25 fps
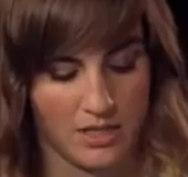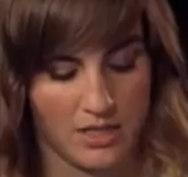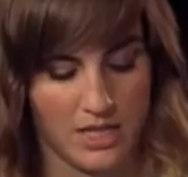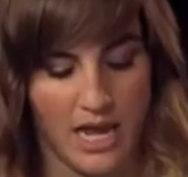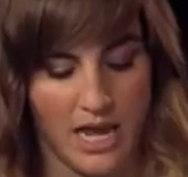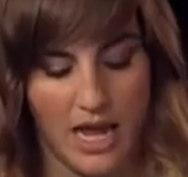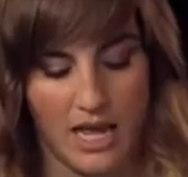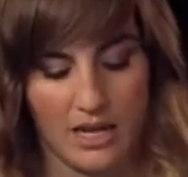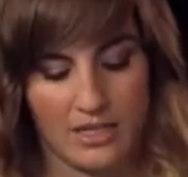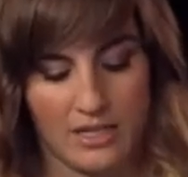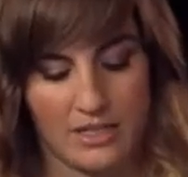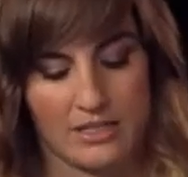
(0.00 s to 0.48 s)

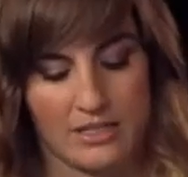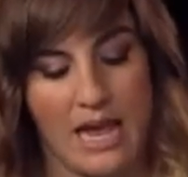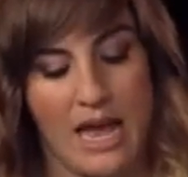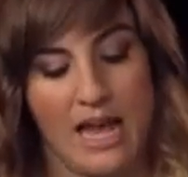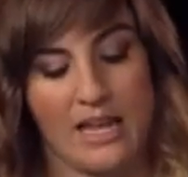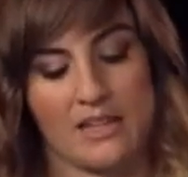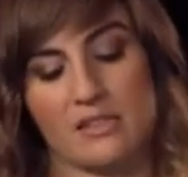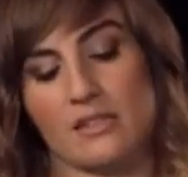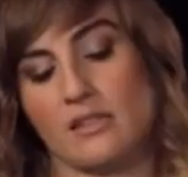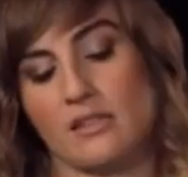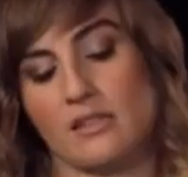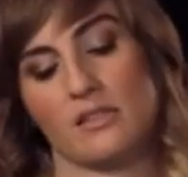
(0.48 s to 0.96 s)
Tanis
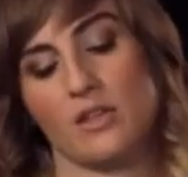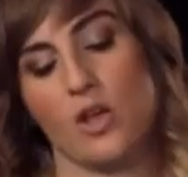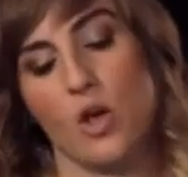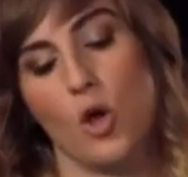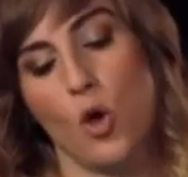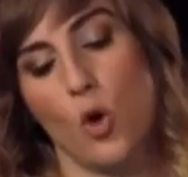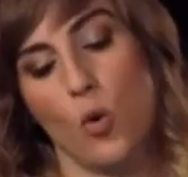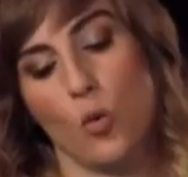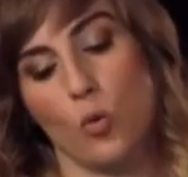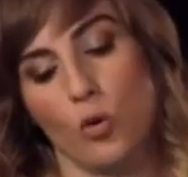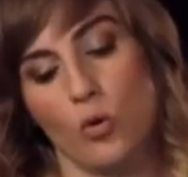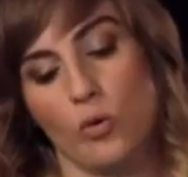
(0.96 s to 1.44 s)
asks,
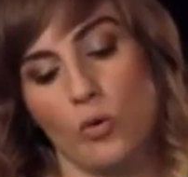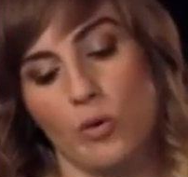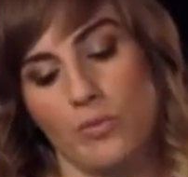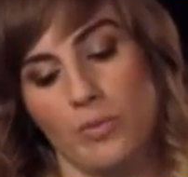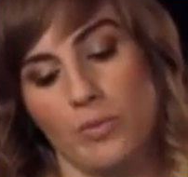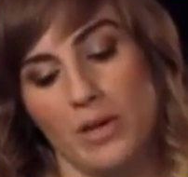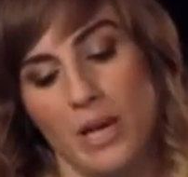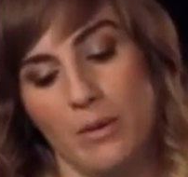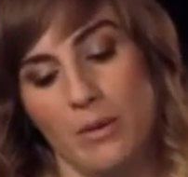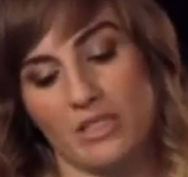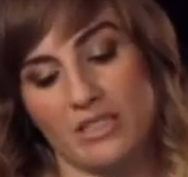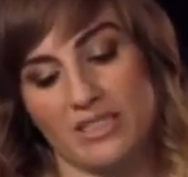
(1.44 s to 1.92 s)
will we
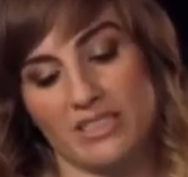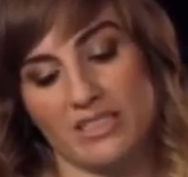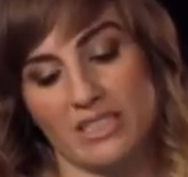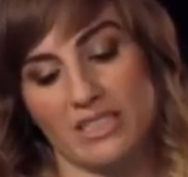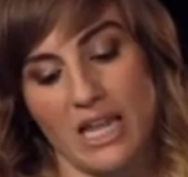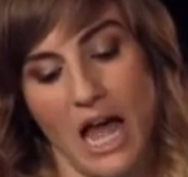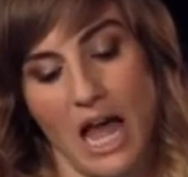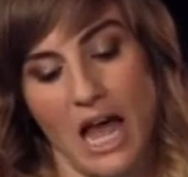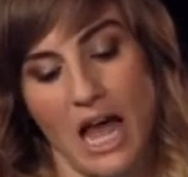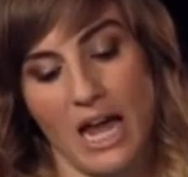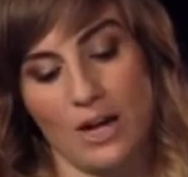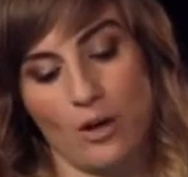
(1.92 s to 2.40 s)
be able to
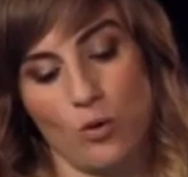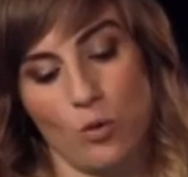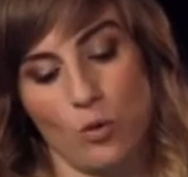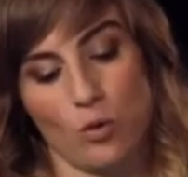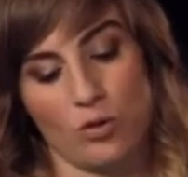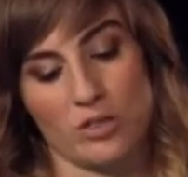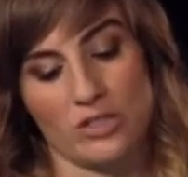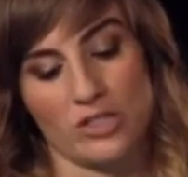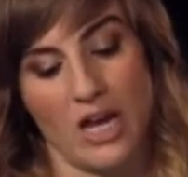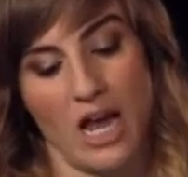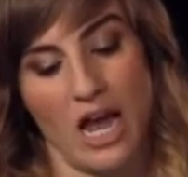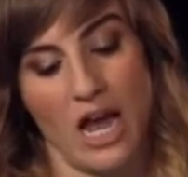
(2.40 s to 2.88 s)
slide
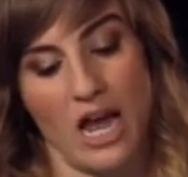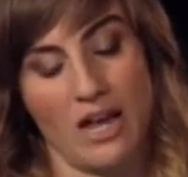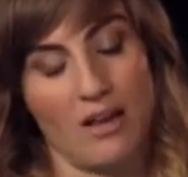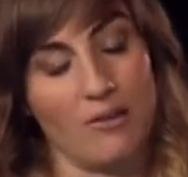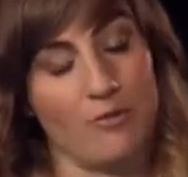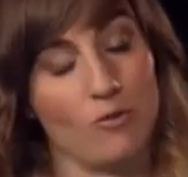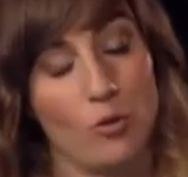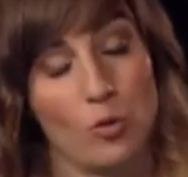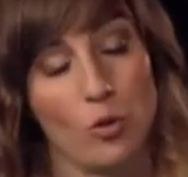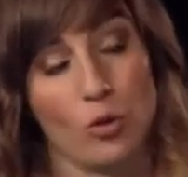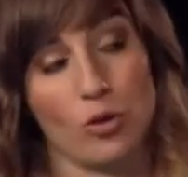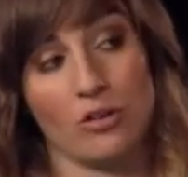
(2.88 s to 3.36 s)
or
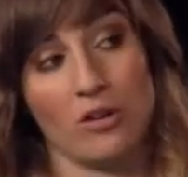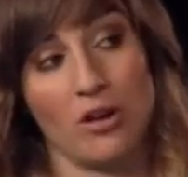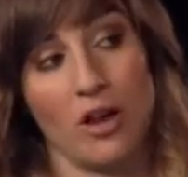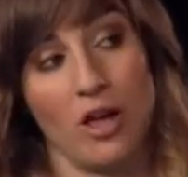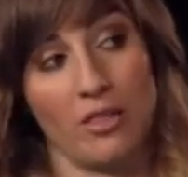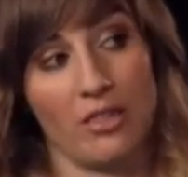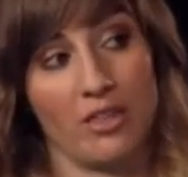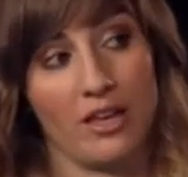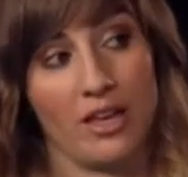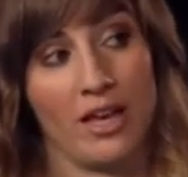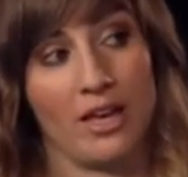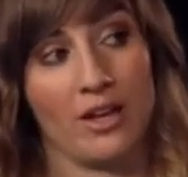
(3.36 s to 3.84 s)
dive or
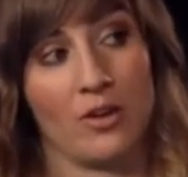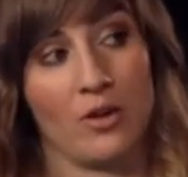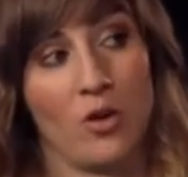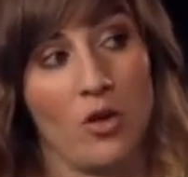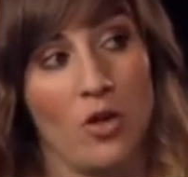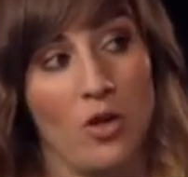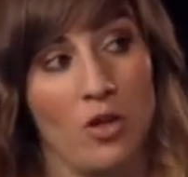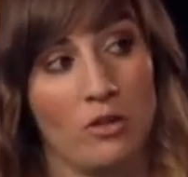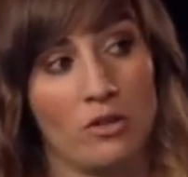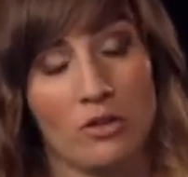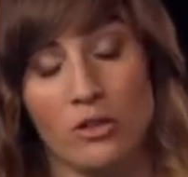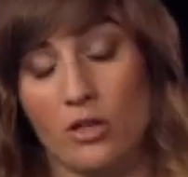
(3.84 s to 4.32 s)
nothing at
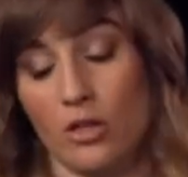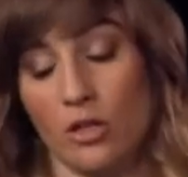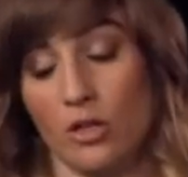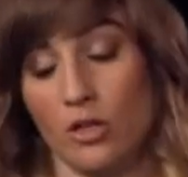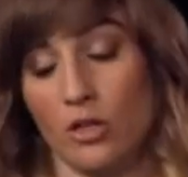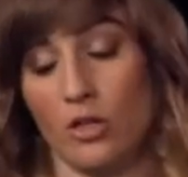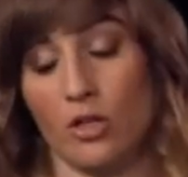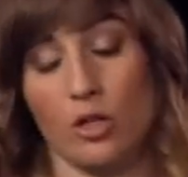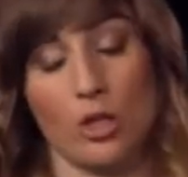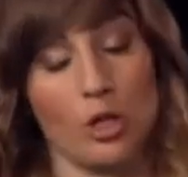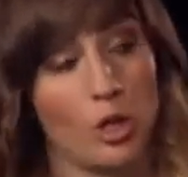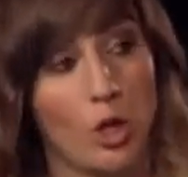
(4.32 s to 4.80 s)
all?
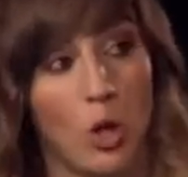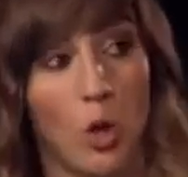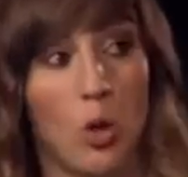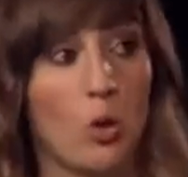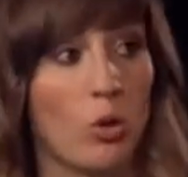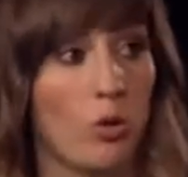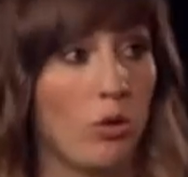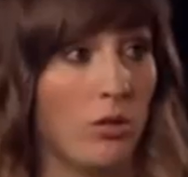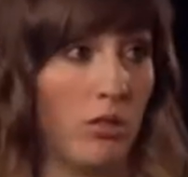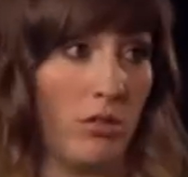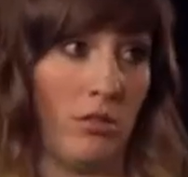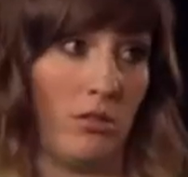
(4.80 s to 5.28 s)

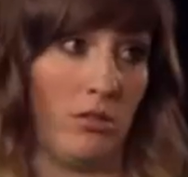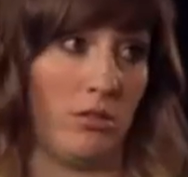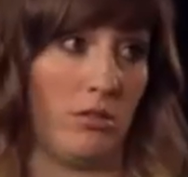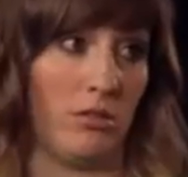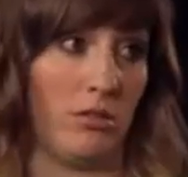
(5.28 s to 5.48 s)
Lol.